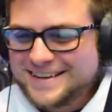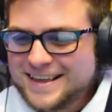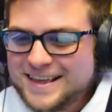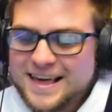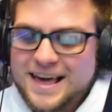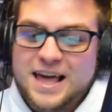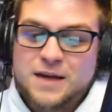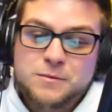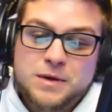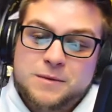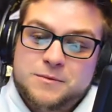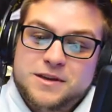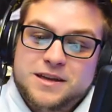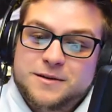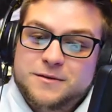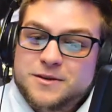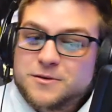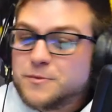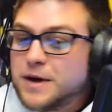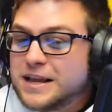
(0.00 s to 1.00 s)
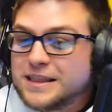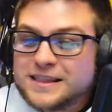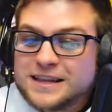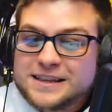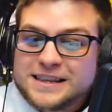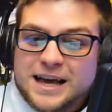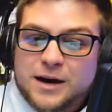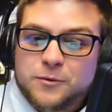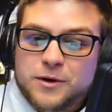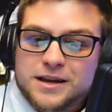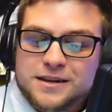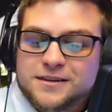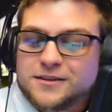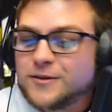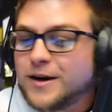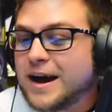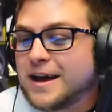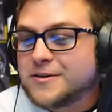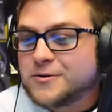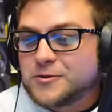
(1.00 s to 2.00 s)
hey, maybe you might think that way too.
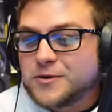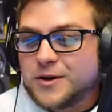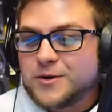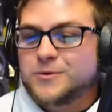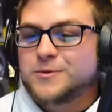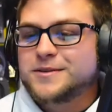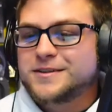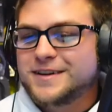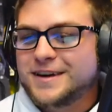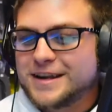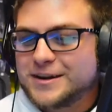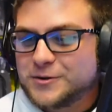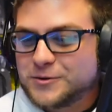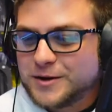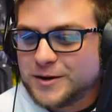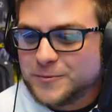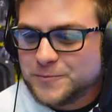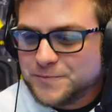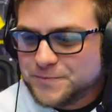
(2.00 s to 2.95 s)
I don't know. I don't know.